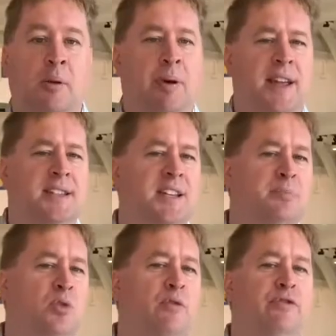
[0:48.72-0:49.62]
painted
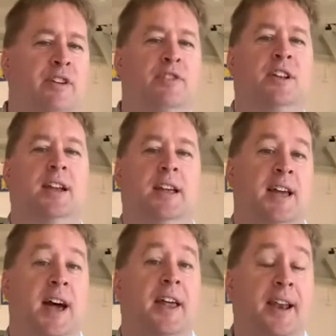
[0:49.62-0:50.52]
more vividly
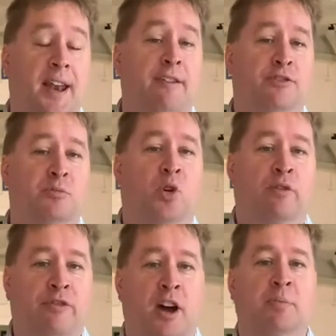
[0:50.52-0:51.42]
and lived more
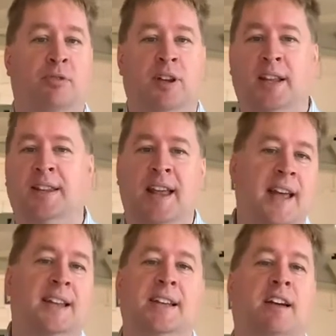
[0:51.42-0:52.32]
vibrantly than
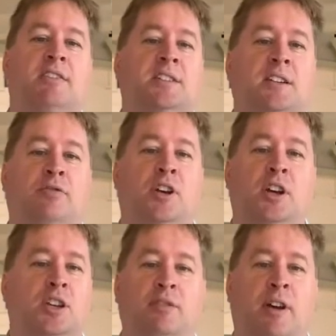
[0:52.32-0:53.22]
any narrative
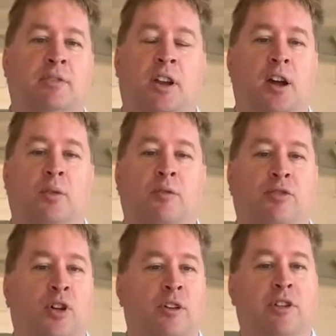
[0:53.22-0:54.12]
you've ever known,
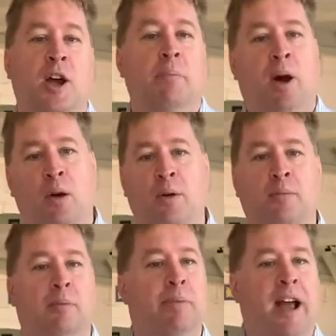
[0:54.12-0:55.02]
full of poem
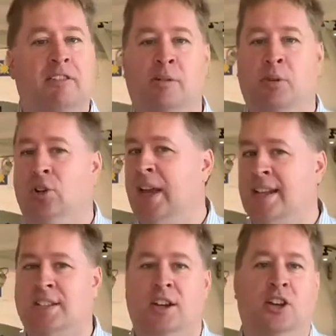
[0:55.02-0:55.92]
and parable,
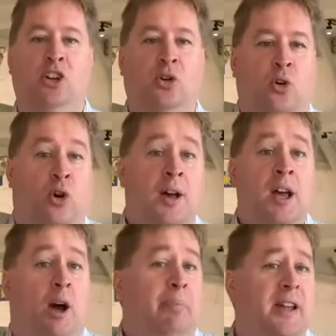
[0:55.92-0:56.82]
letter and law,
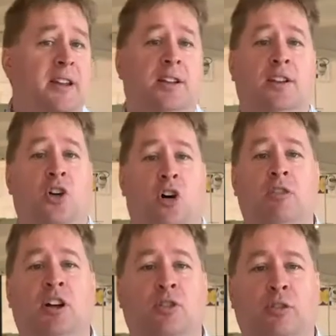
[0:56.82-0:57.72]
opinion and
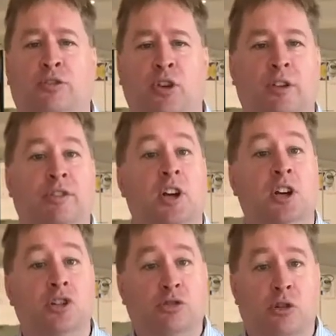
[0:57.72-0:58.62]
oracle, full of
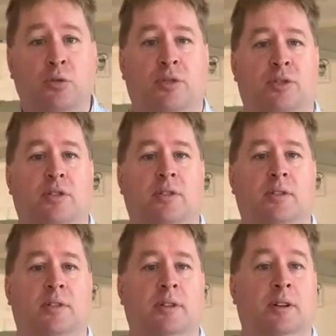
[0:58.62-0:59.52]
truth,
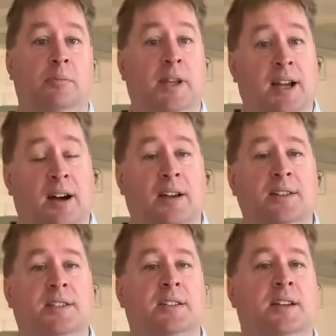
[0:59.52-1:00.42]

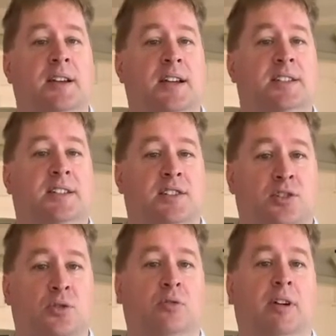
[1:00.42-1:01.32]
because it's the
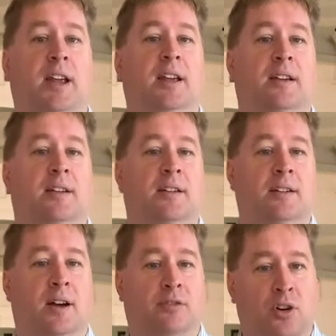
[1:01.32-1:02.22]
story
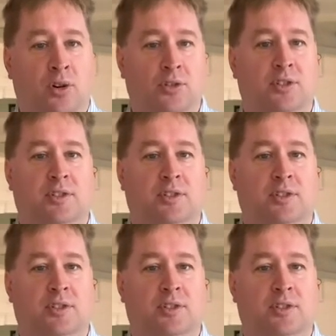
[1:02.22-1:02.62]
of God.